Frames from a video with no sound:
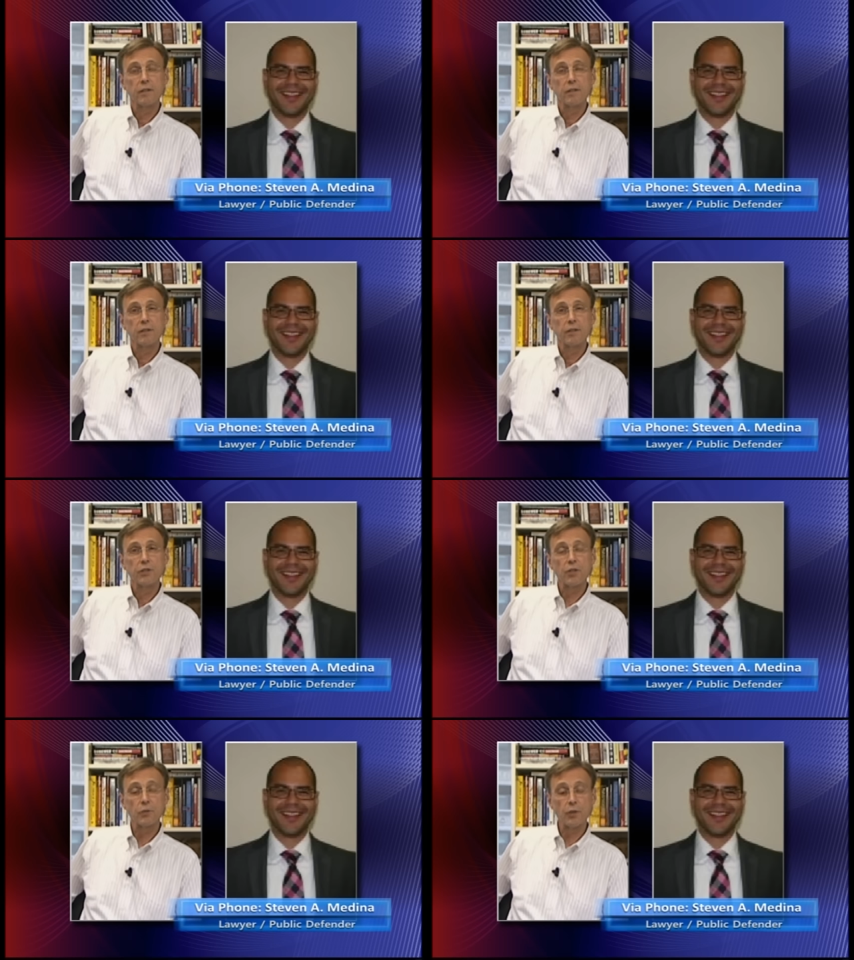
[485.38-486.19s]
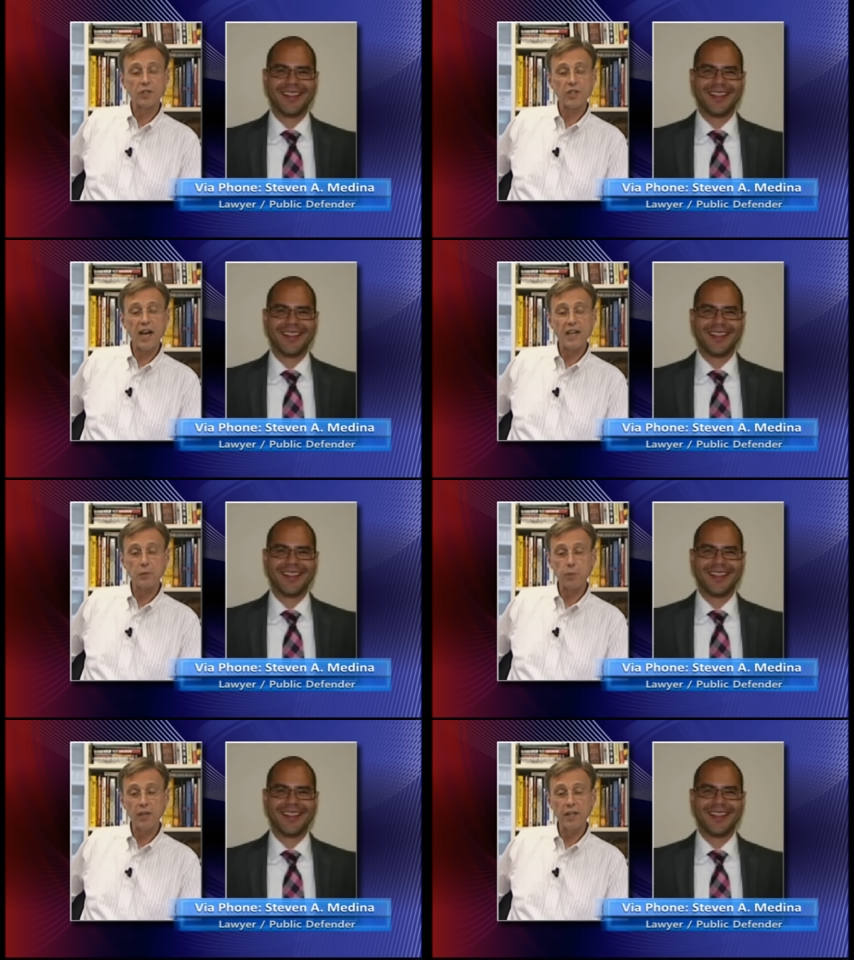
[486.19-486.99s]
Speaker 1: being. So Rick Scott is
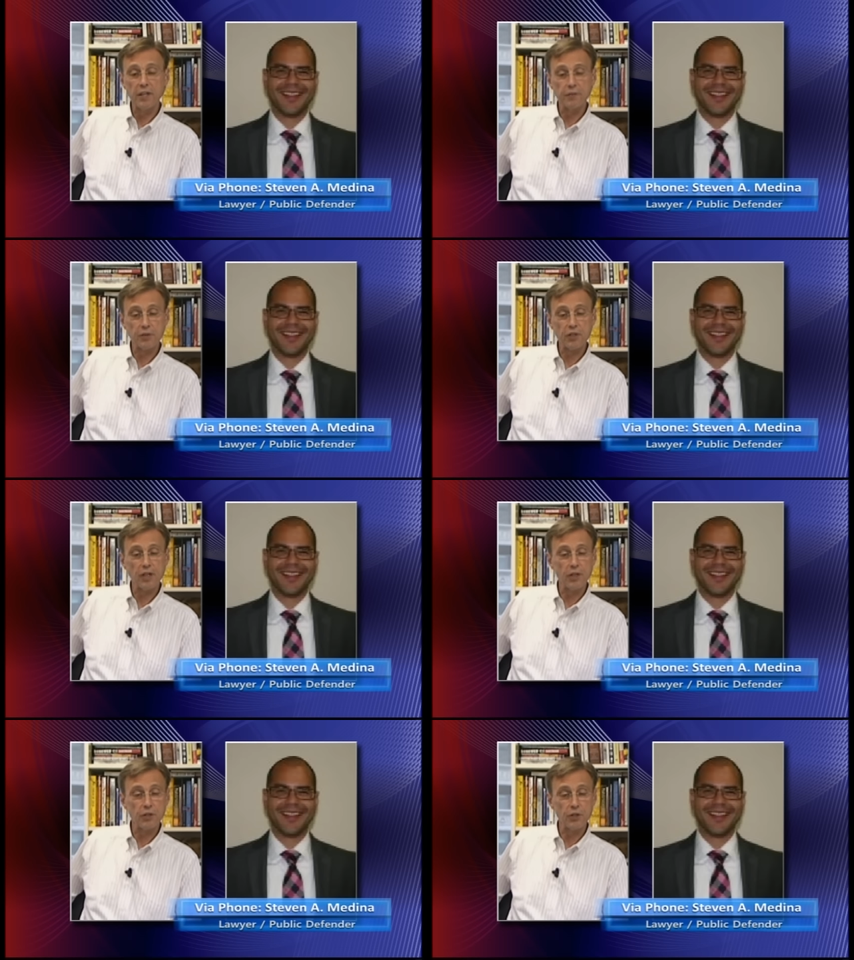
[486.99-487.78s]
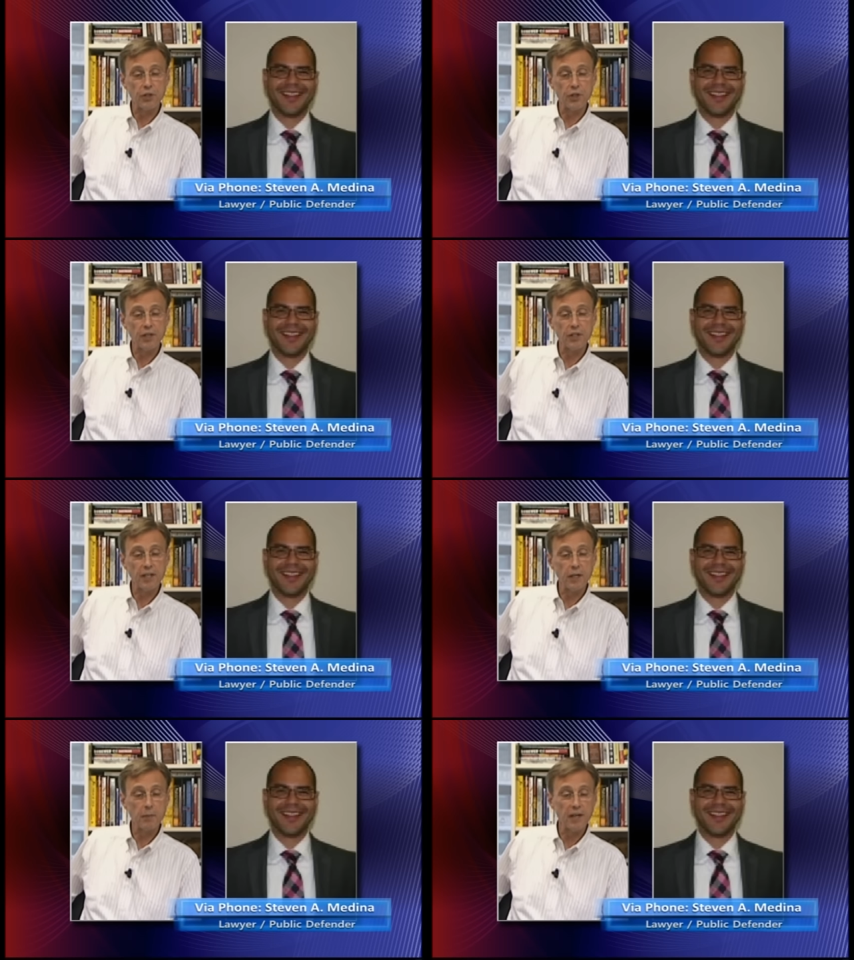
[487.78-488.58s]
playing you for suckers, and you're going to
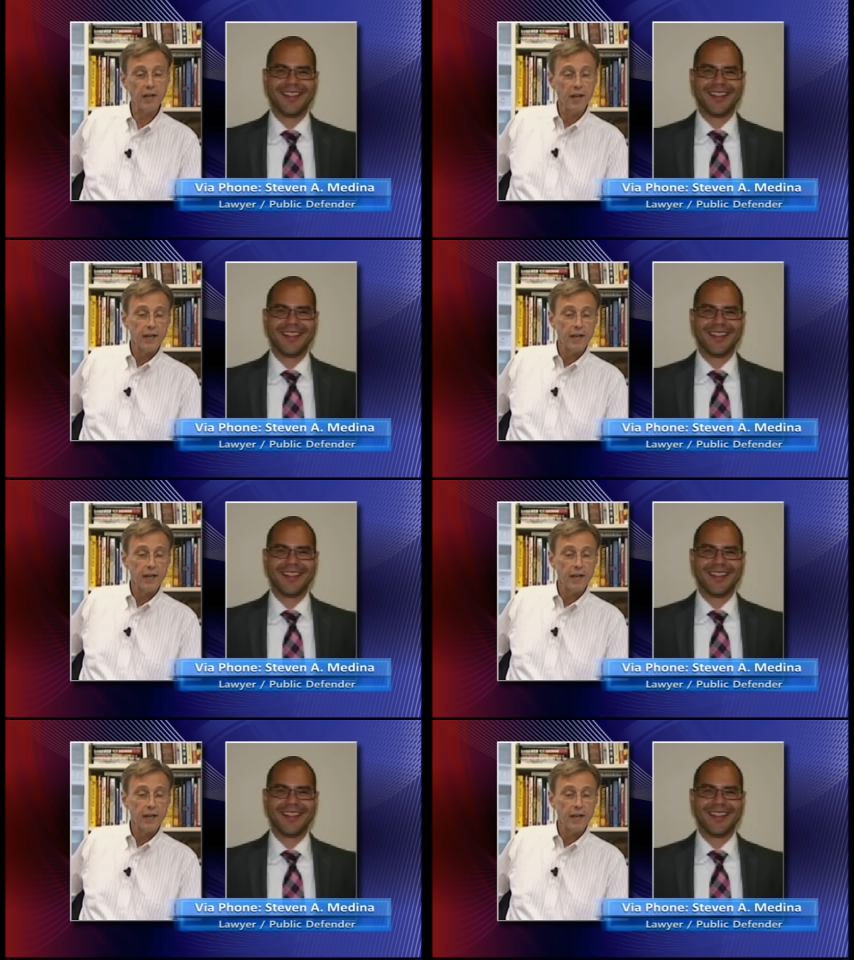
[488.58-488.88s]
take him on.